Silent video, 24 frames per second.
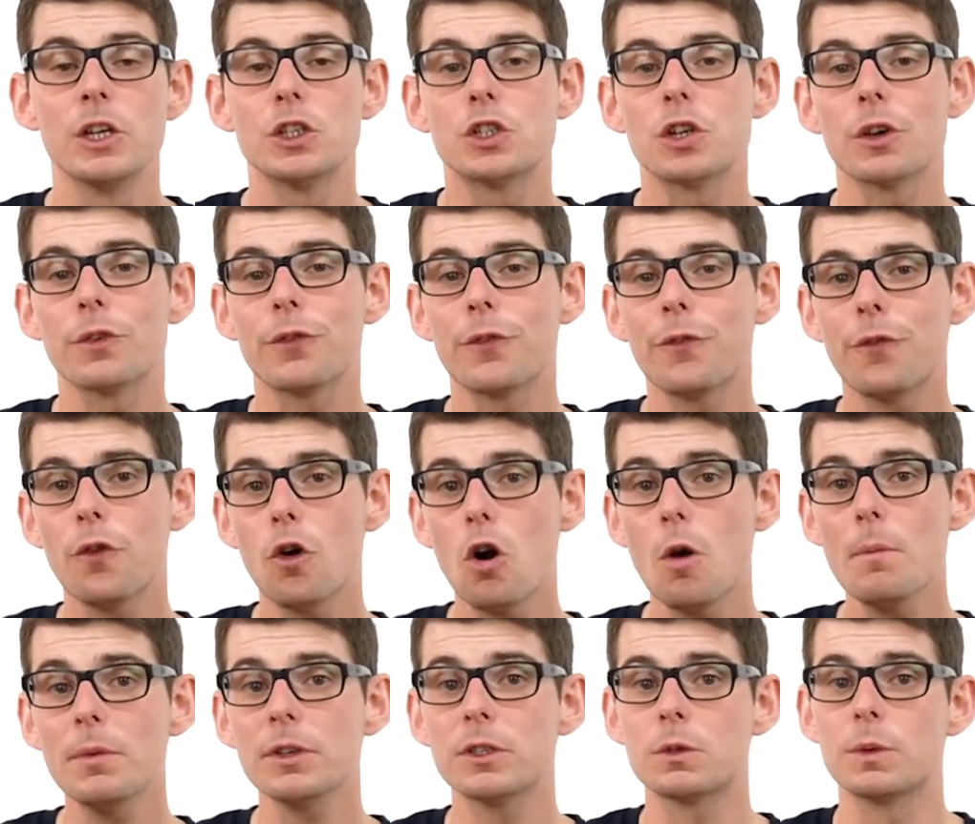To
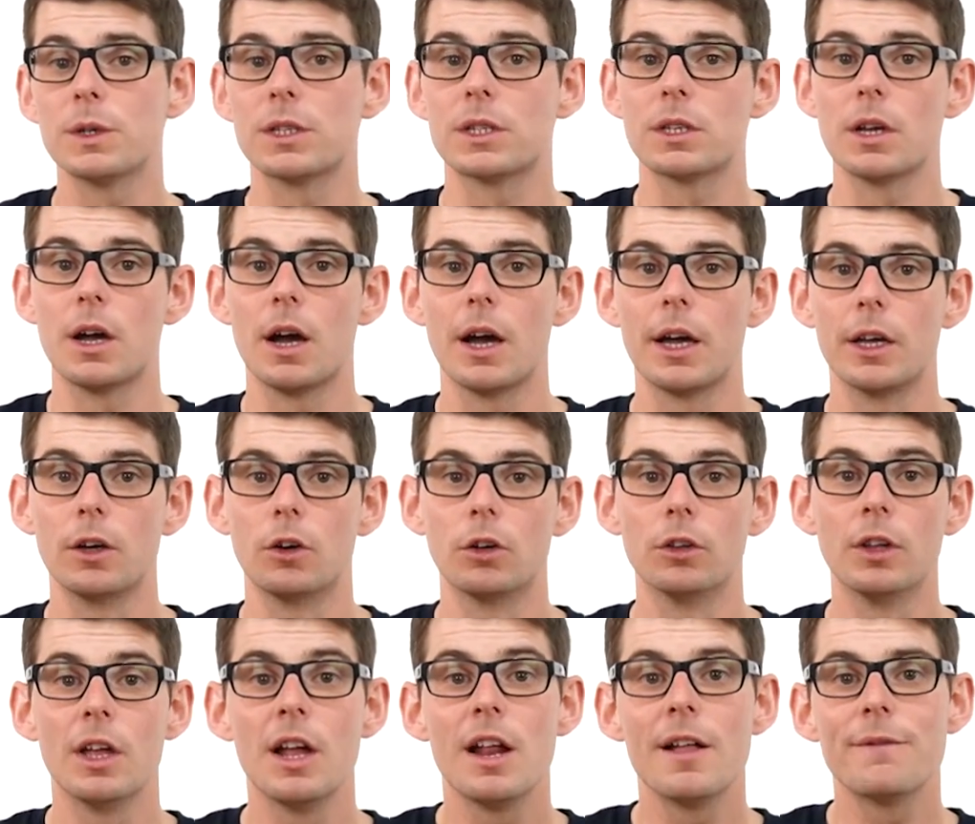form a
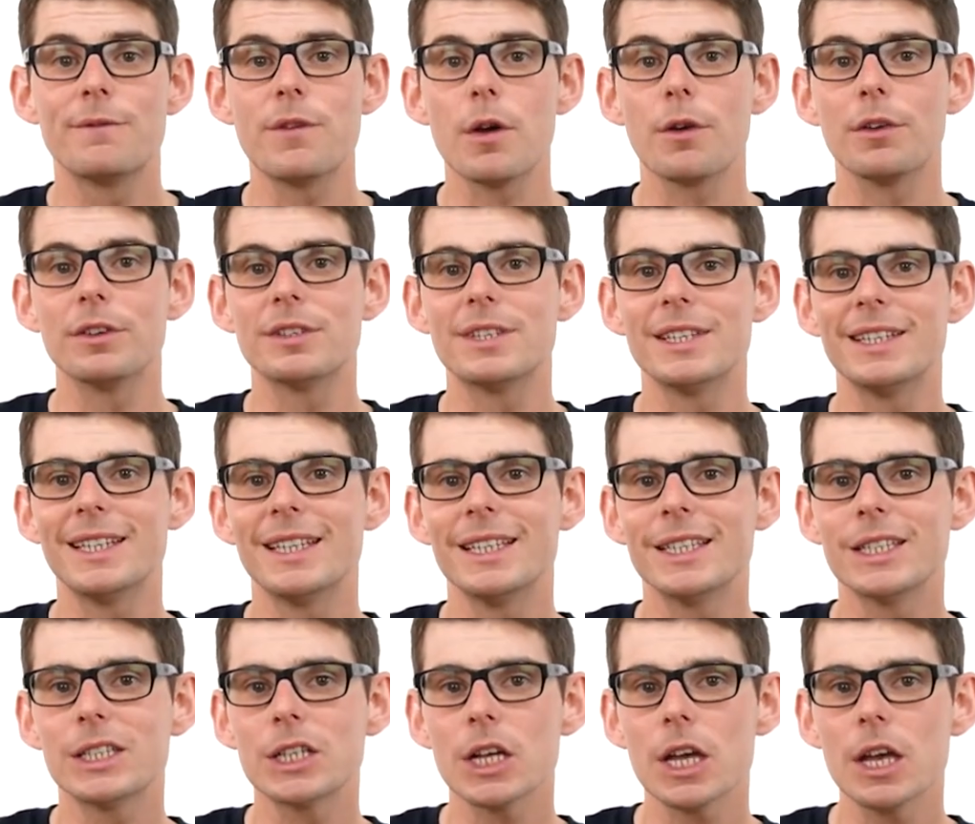zwitterion, there is an
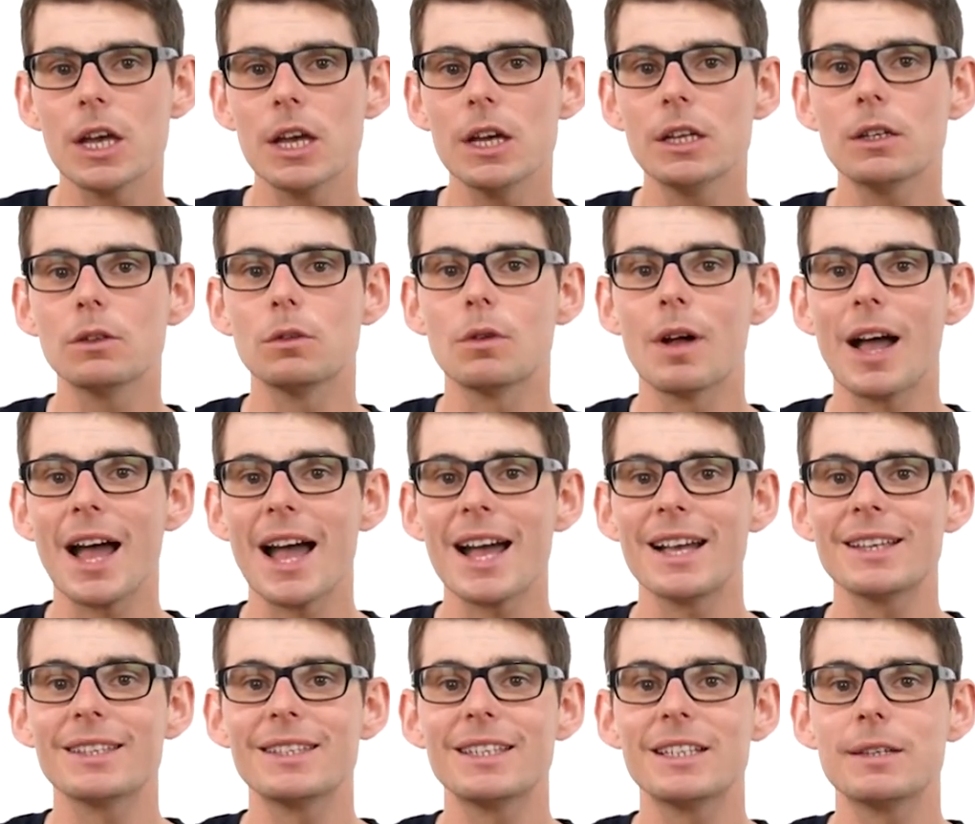internal
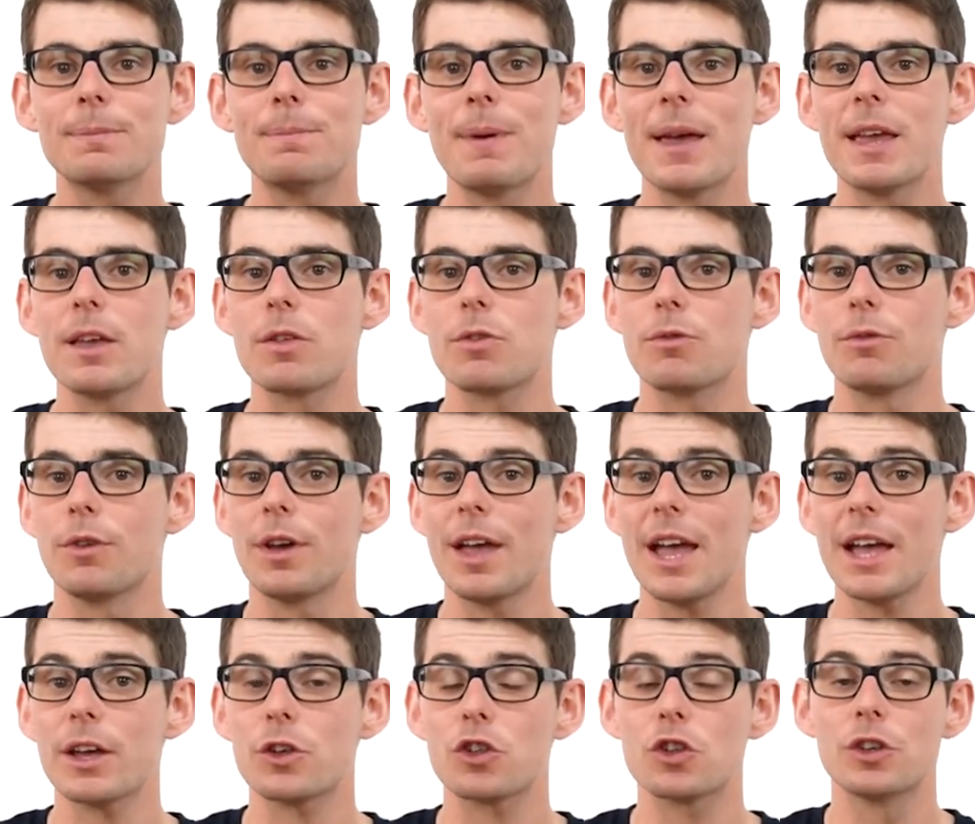acid-base
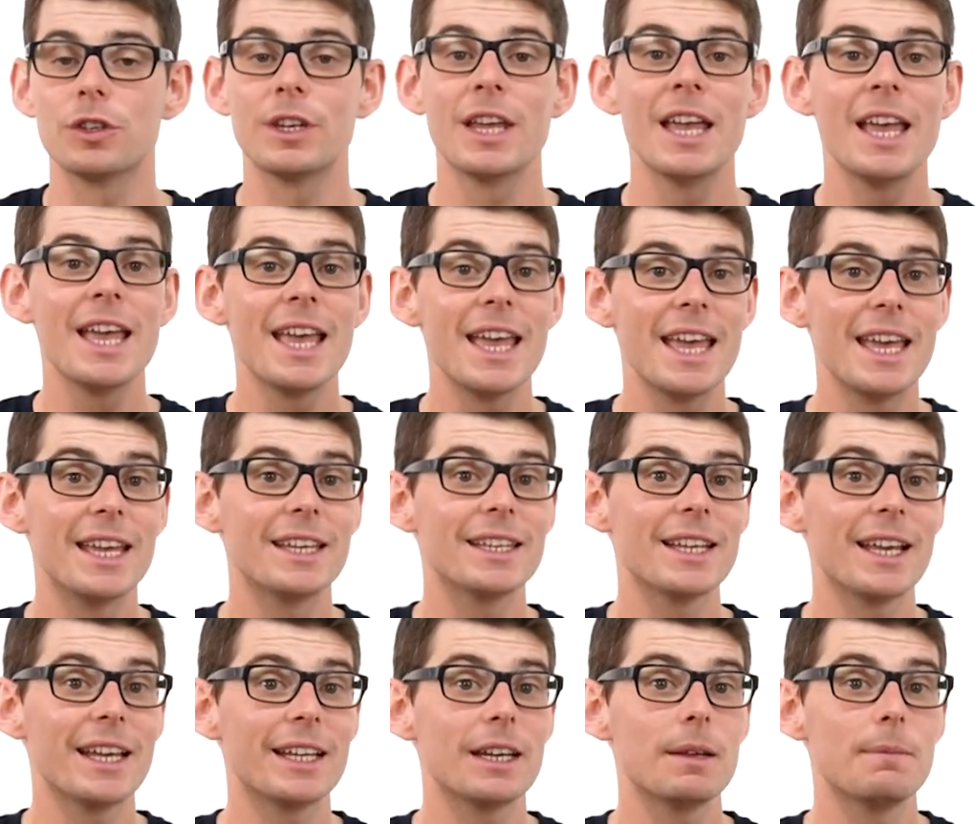reaction
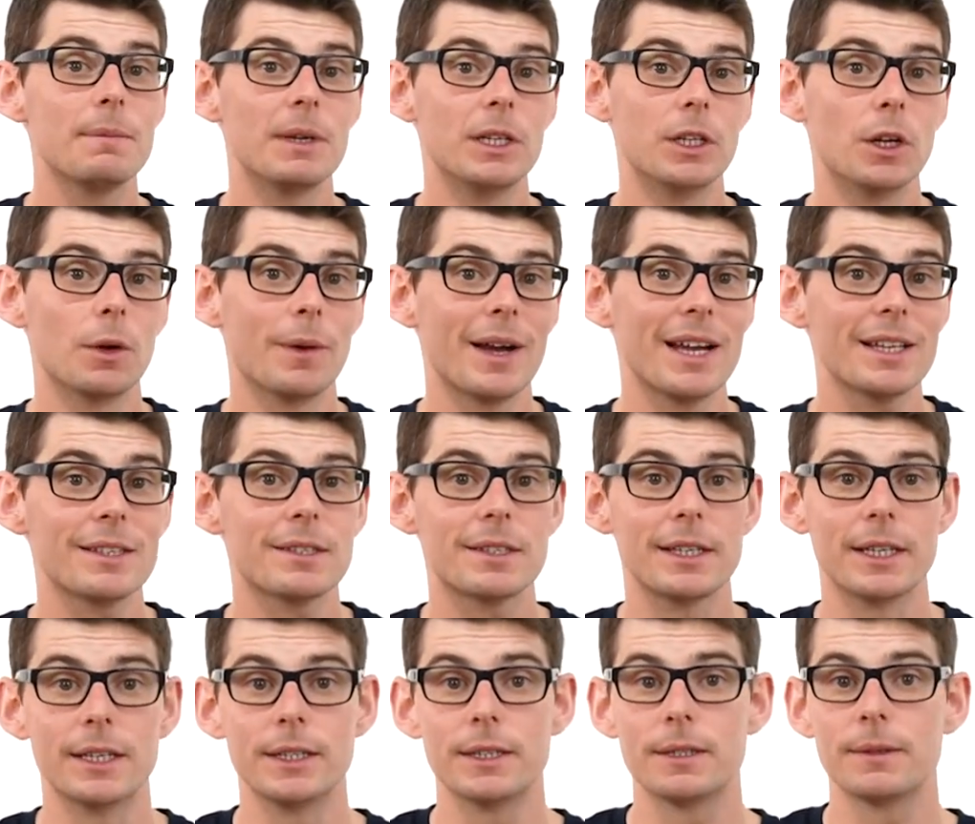in an amino
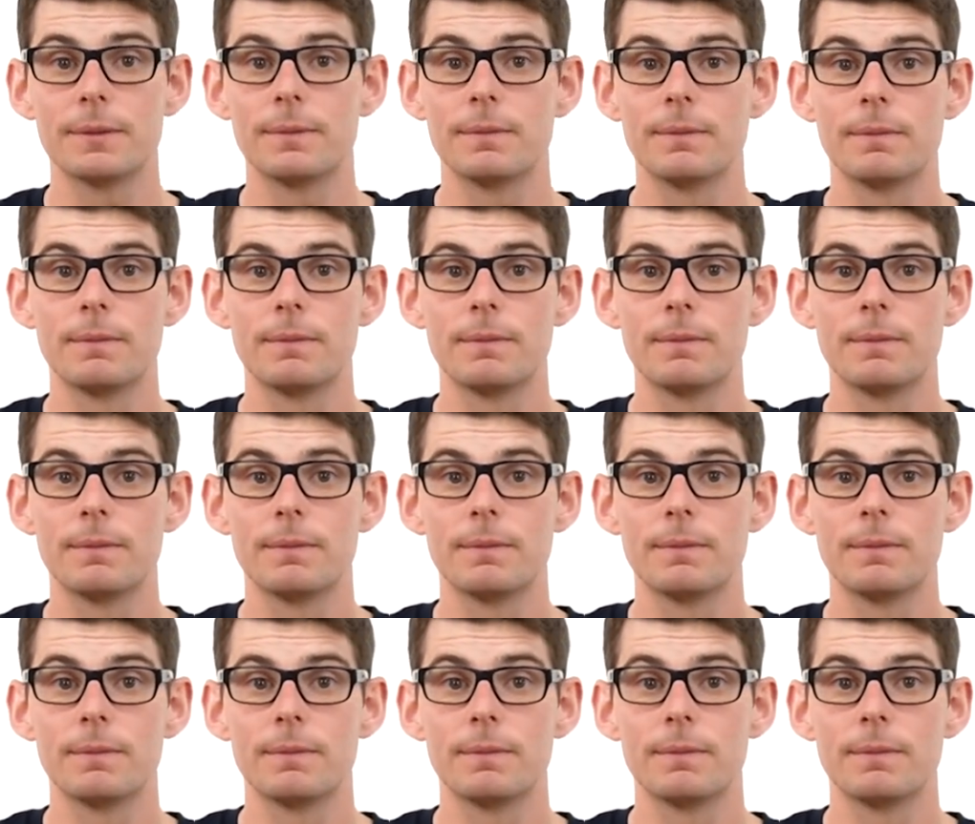acid.